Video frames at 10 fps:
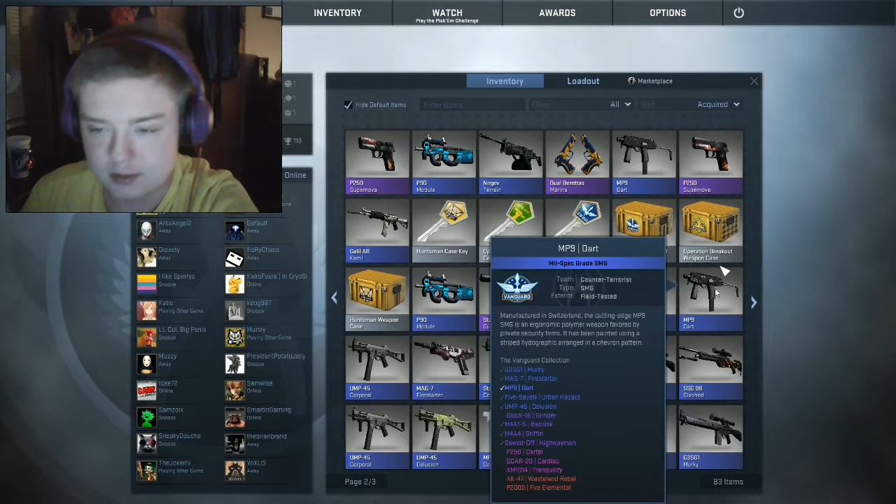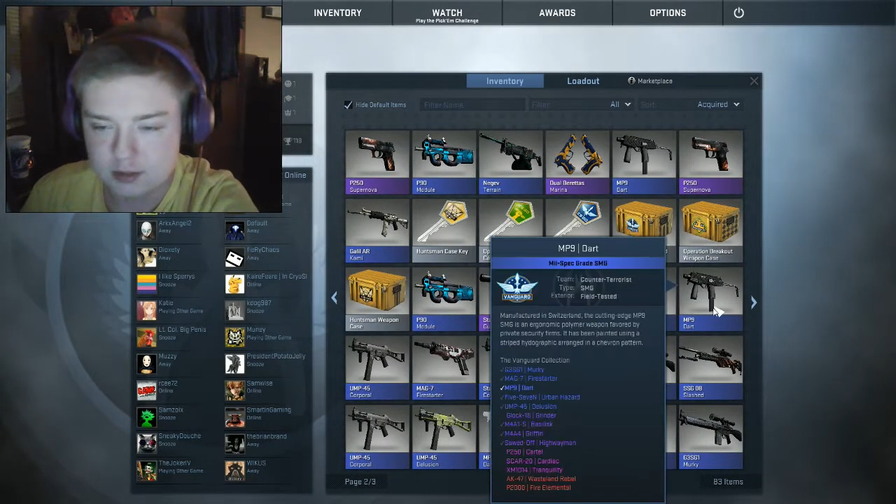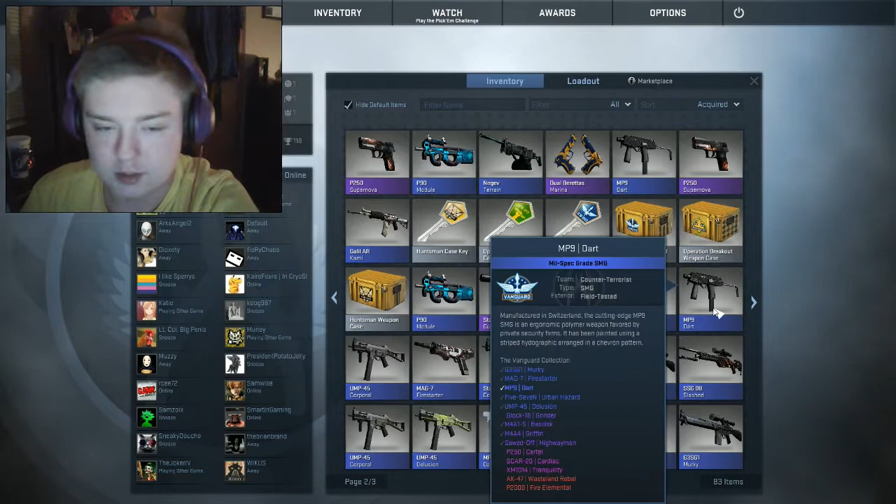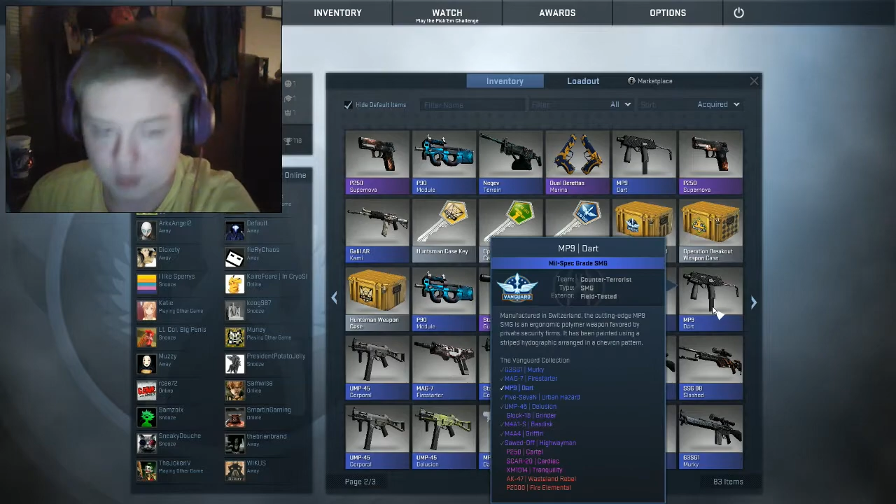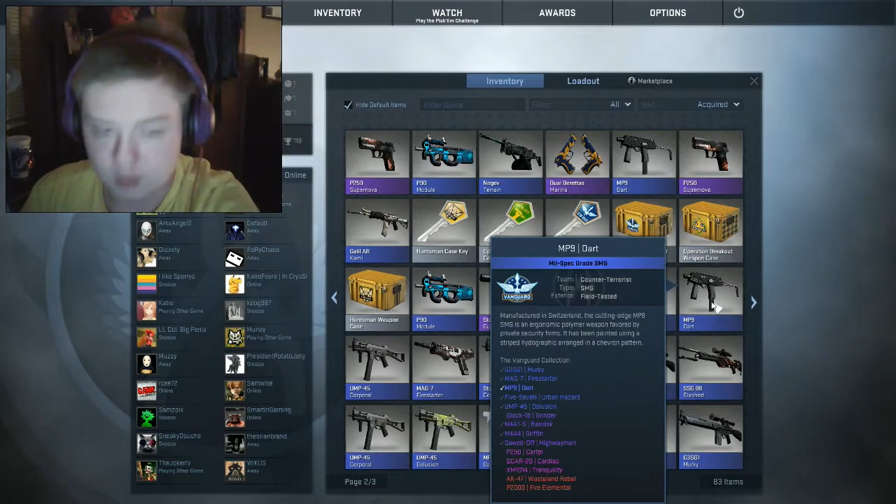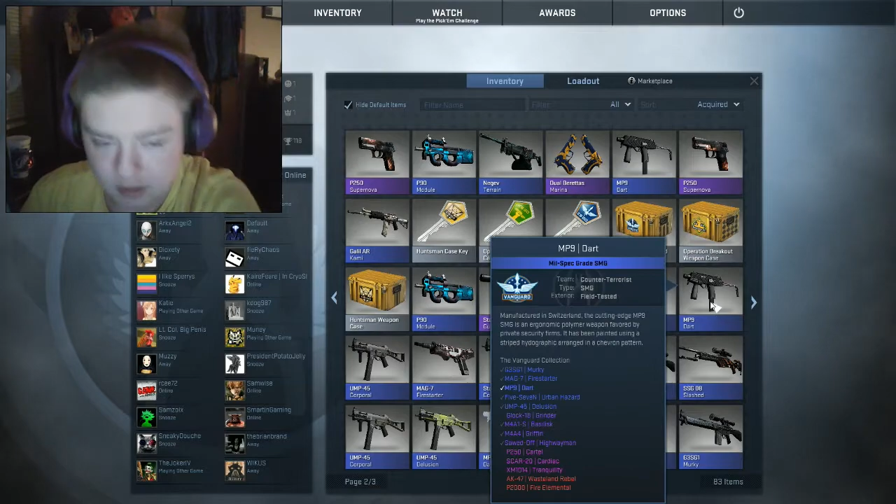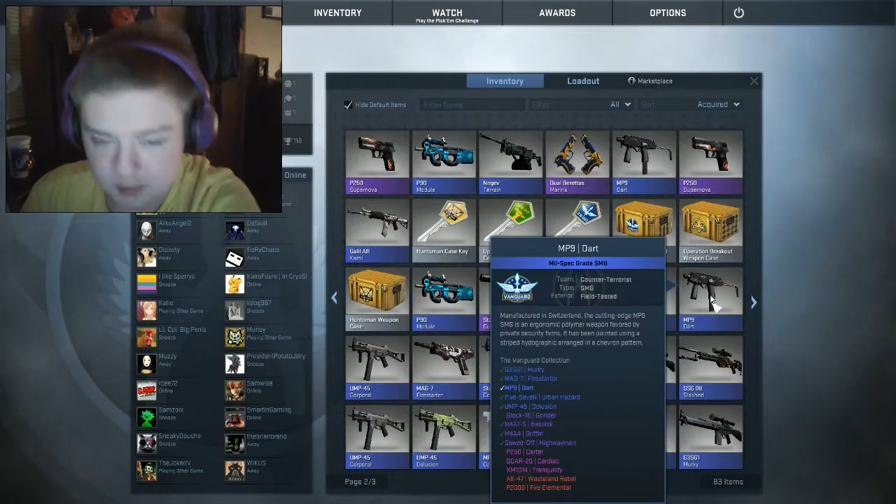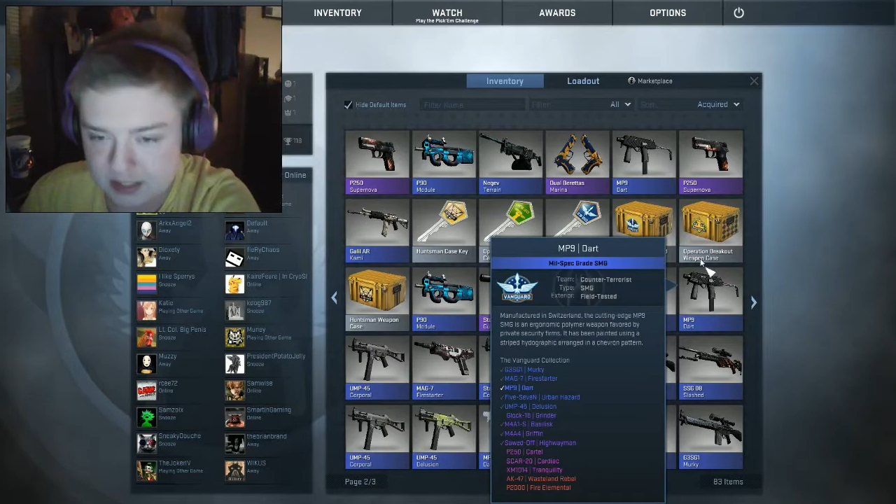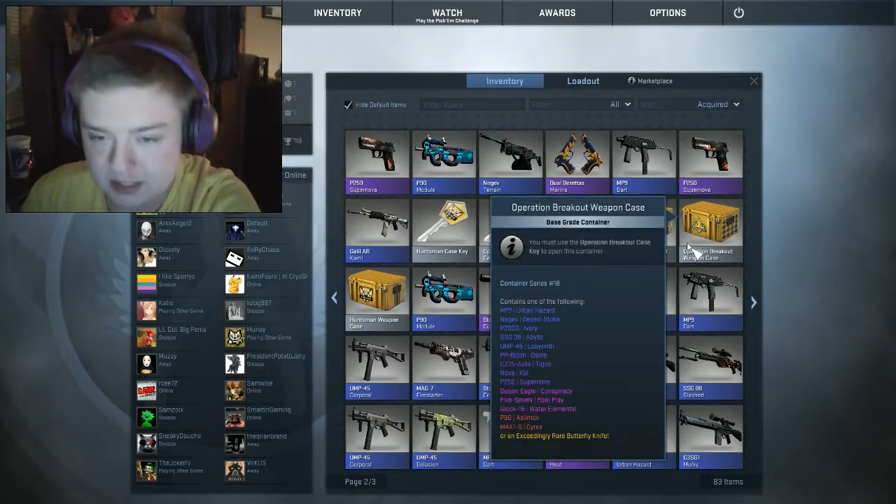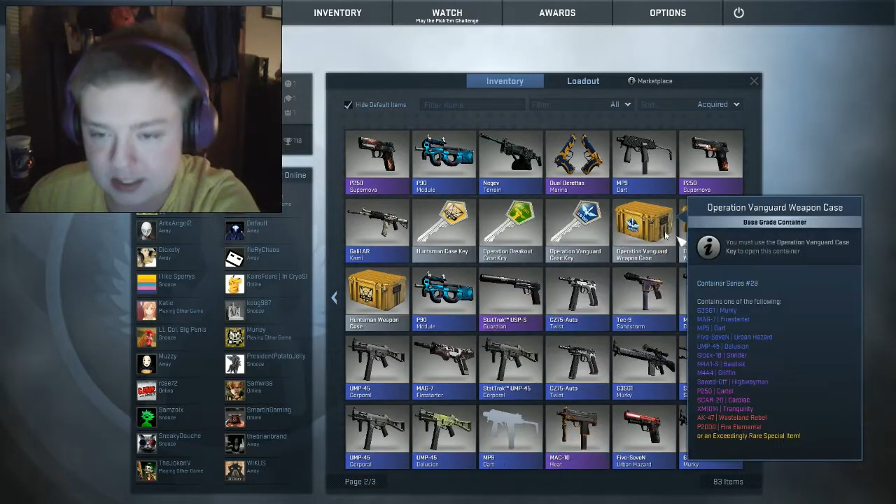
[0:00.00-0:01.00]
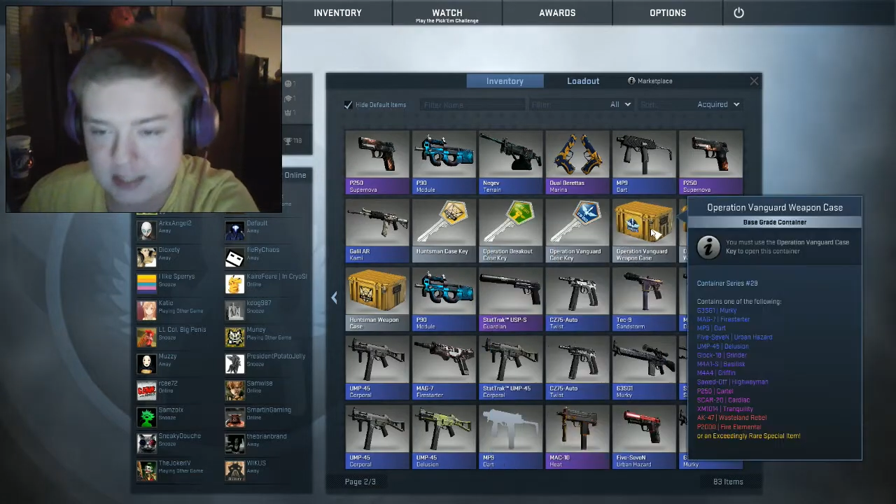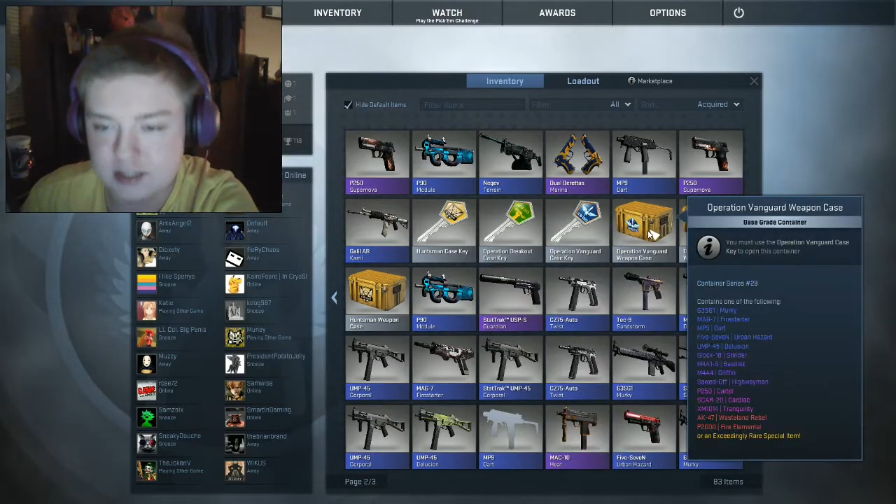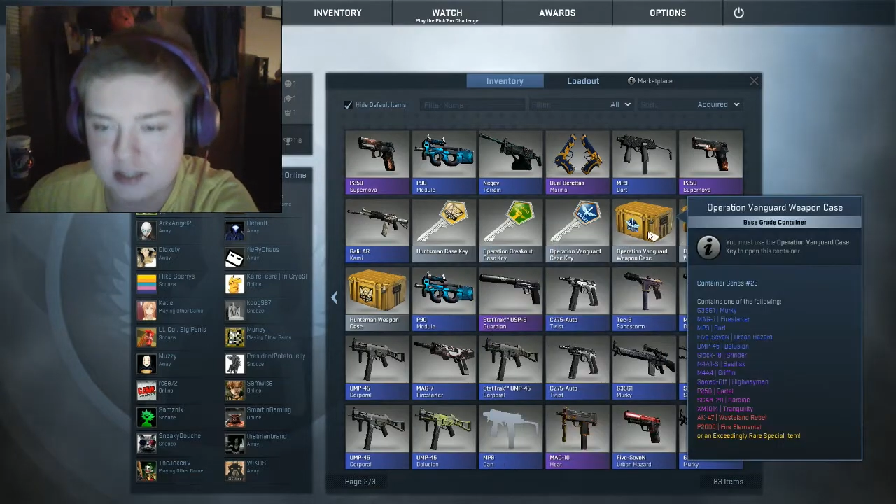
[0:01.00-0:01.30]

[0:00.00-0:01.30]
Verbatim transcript: So three best cases that